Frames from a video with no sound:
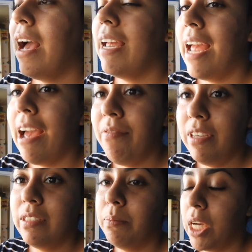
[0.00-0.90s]
I have
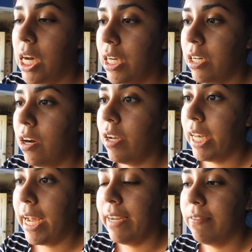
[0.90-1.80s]
this blog
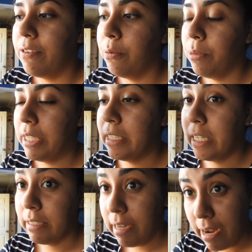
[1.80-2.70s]
online from
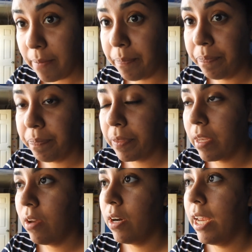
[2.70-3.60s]
Wix.com.
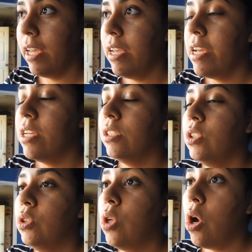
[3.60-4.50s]
Okay,
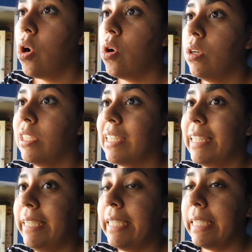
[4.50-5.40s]
so the
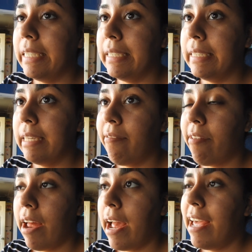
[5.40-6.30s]
thing is, I've
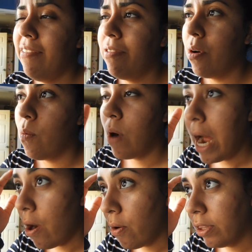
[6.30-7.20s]
had it for a
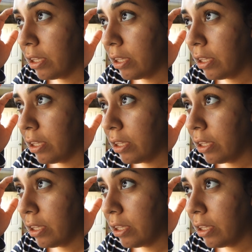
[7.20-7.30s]
while.